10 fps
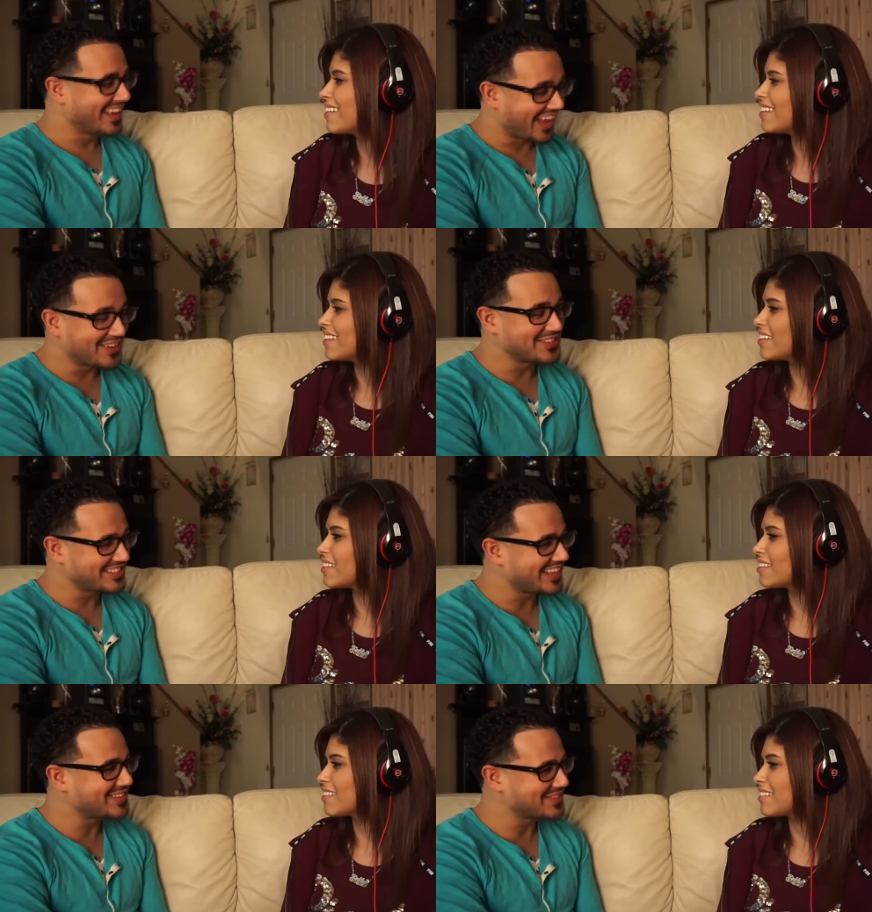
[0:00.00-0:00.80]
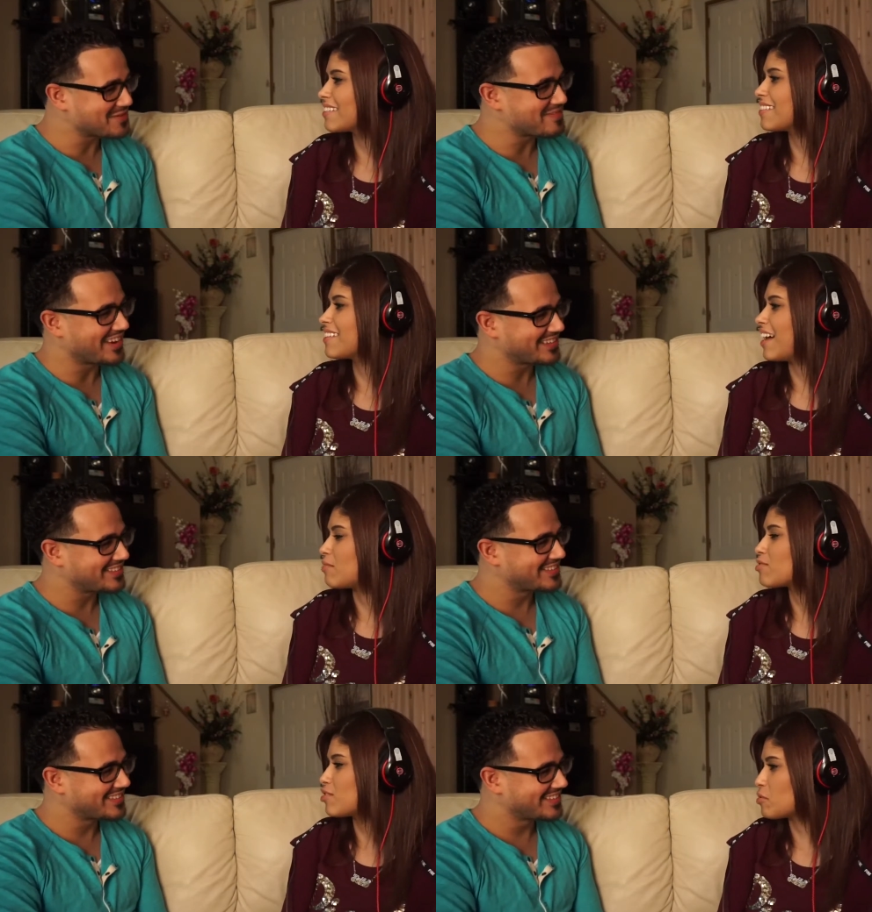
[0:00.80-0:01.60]
Speaker 1: yeah, you stink so much. I'm
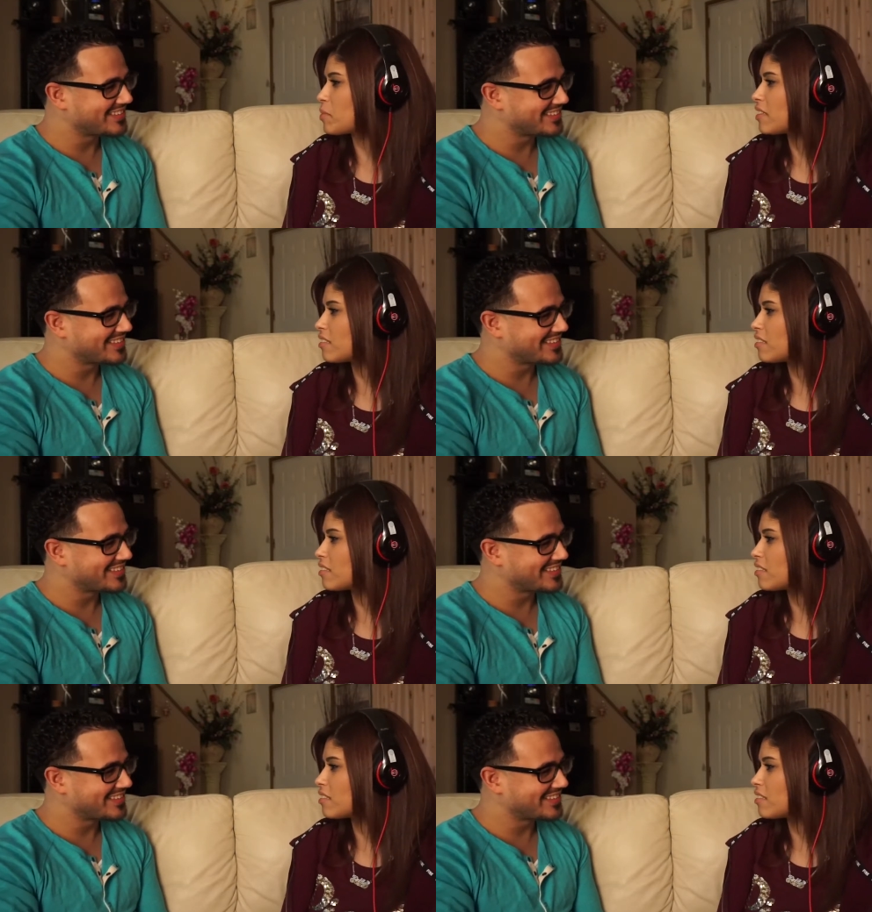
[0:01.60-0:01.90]
stupid?